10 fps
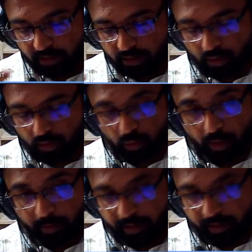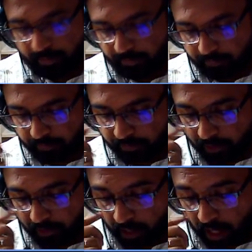to vapor,
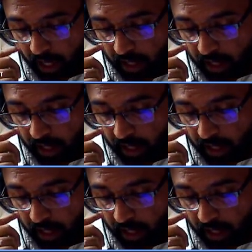and